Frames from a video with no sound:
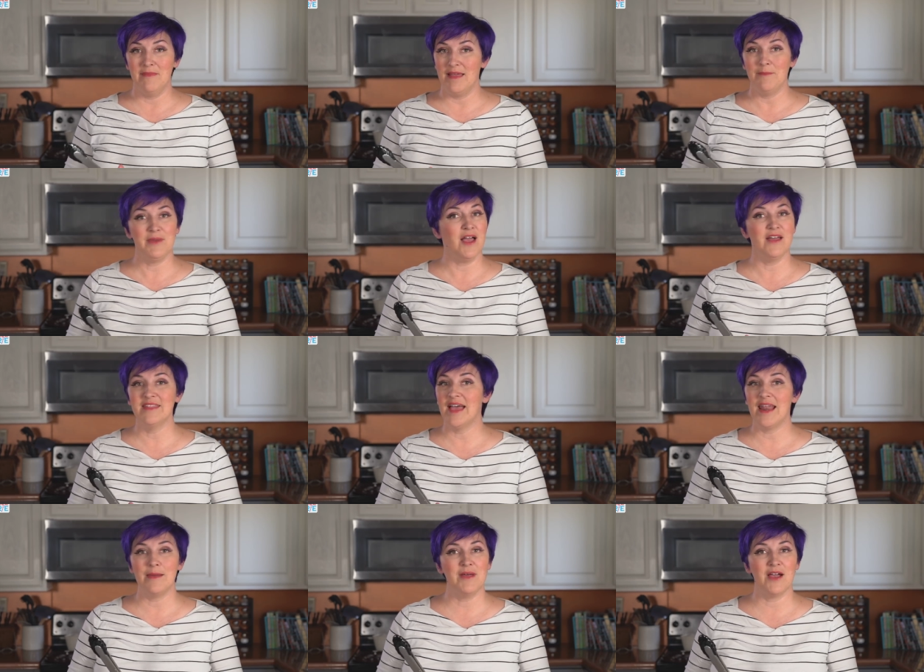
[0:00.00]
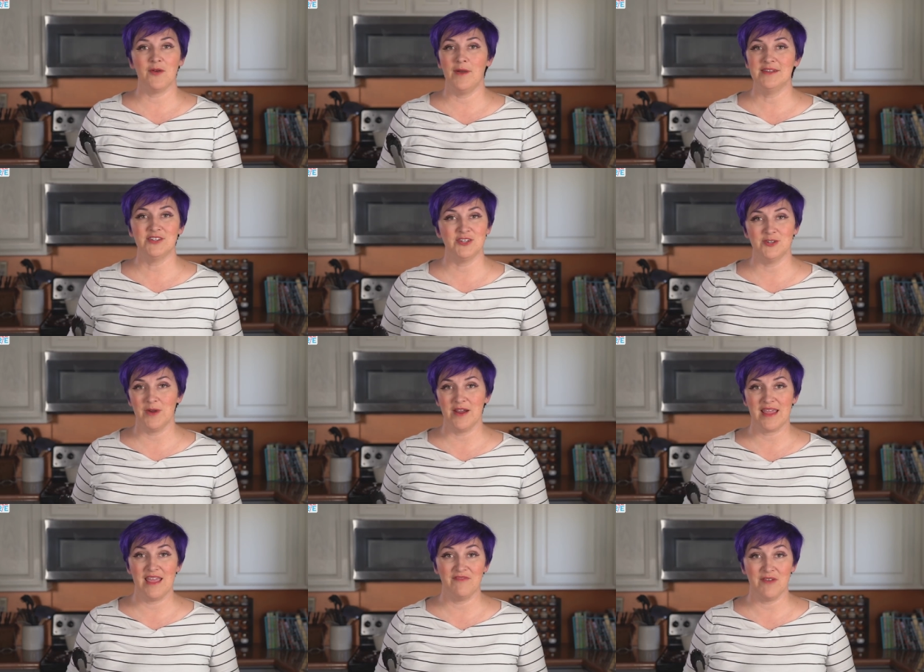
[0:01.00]
And beyond that, I'm not quite sure where
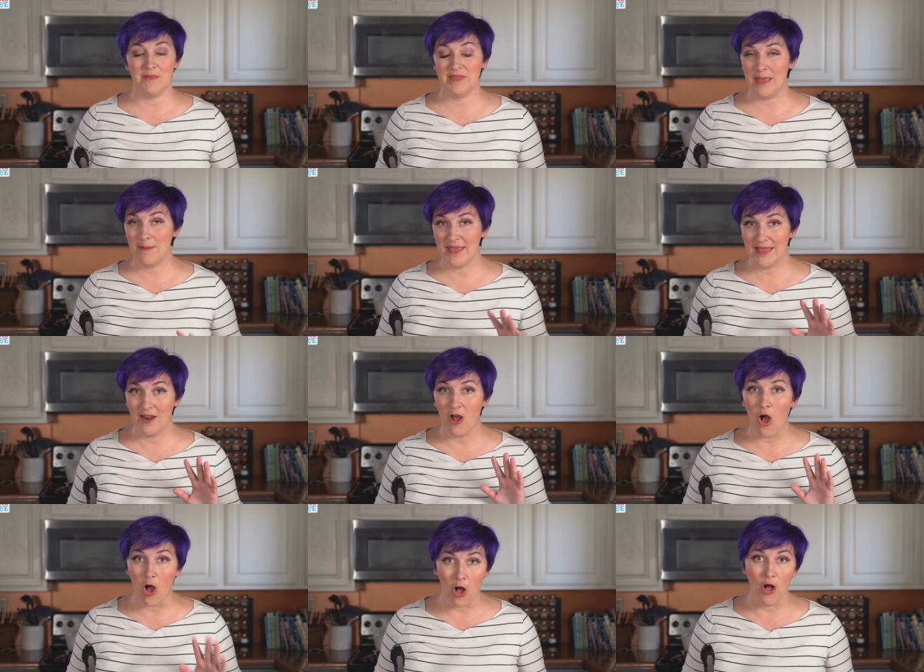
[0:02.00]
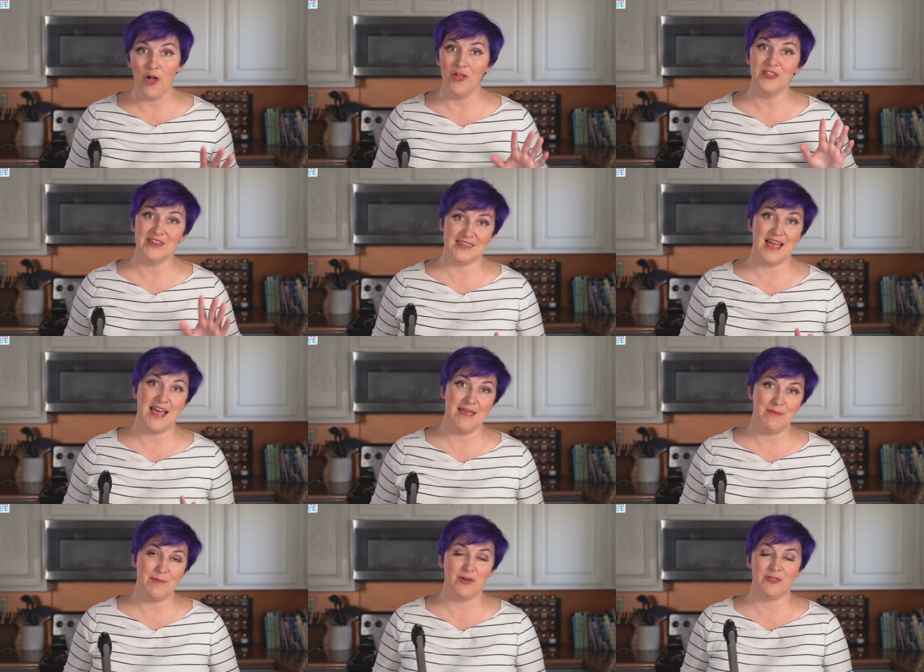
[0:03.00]
it came from, but they make it all the
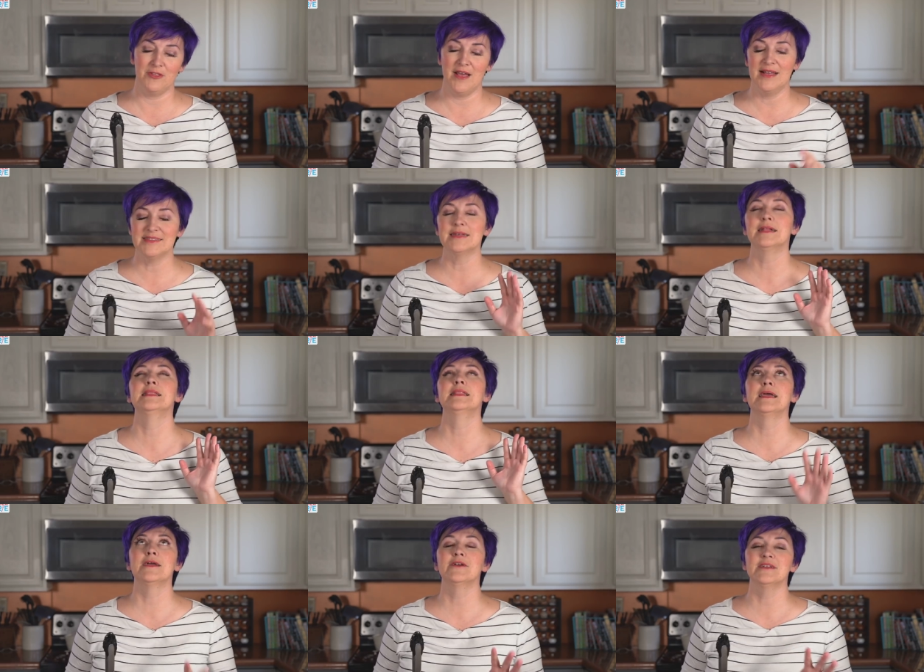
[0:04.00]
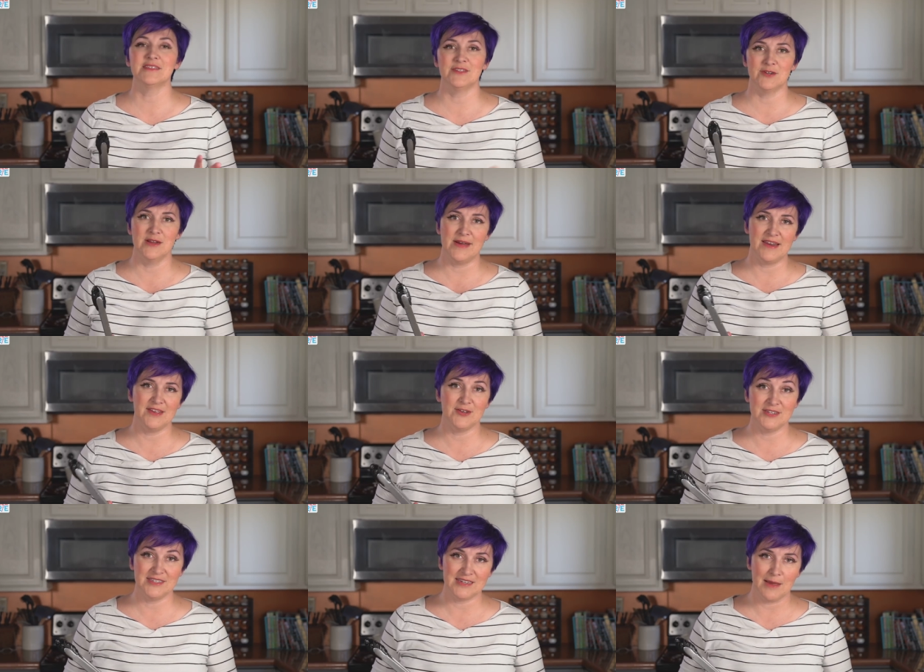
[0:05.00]
time. My brother-in-law has a hilarious story about he
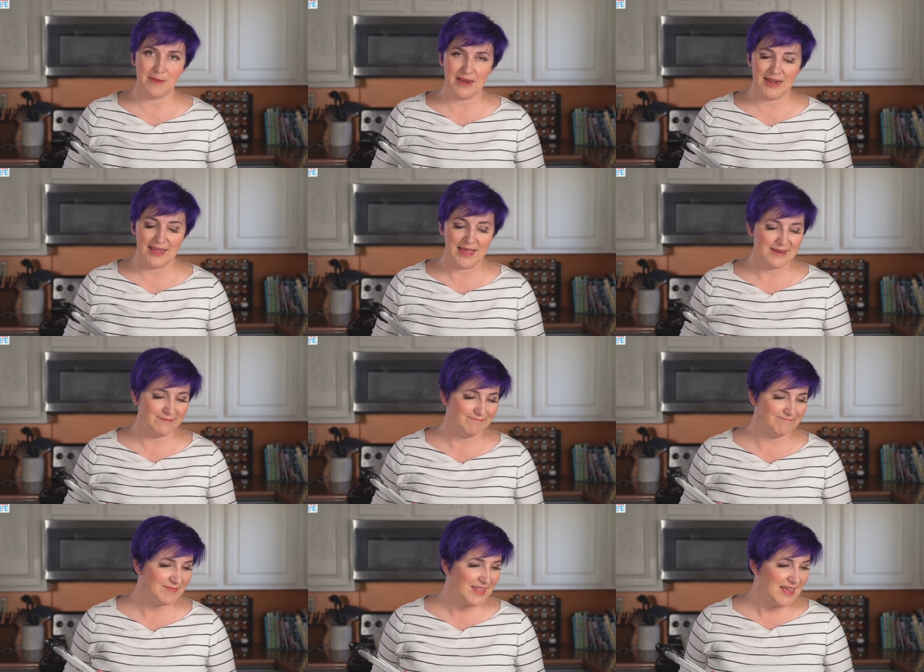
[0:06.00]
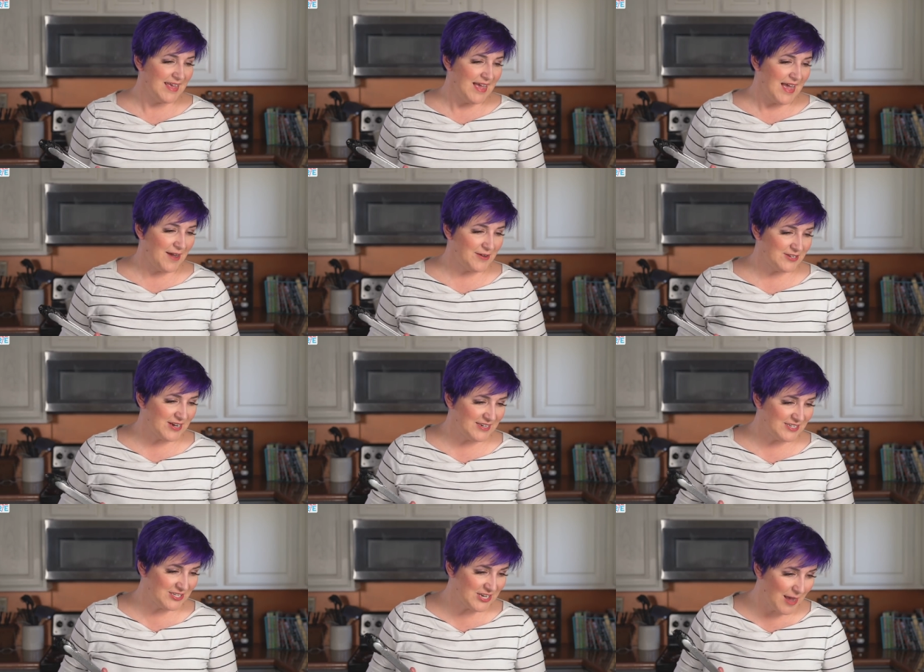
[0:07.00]
couldn't stop eating it and how he tried
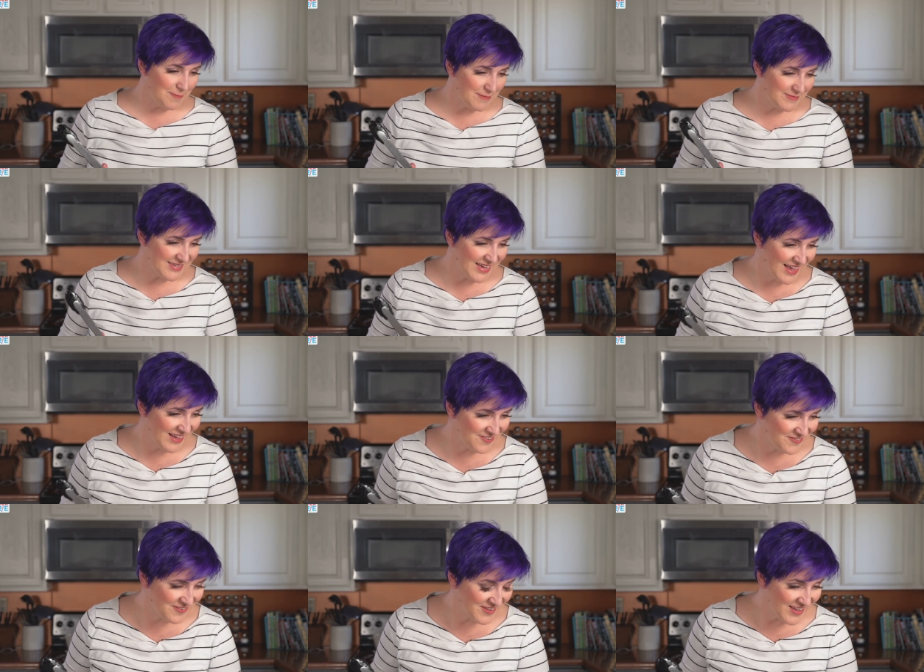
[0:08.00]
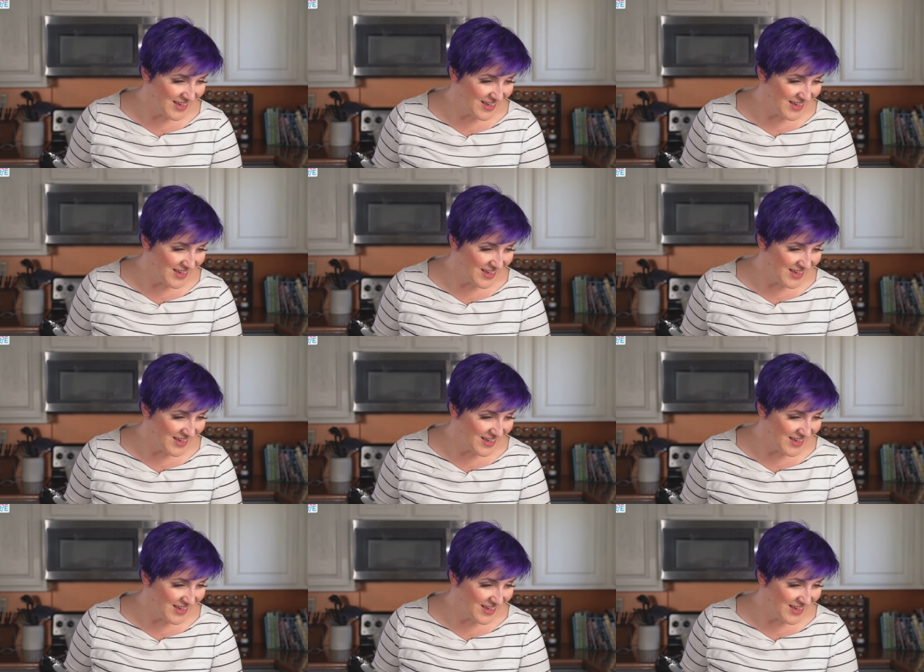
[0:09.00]
to stop himself.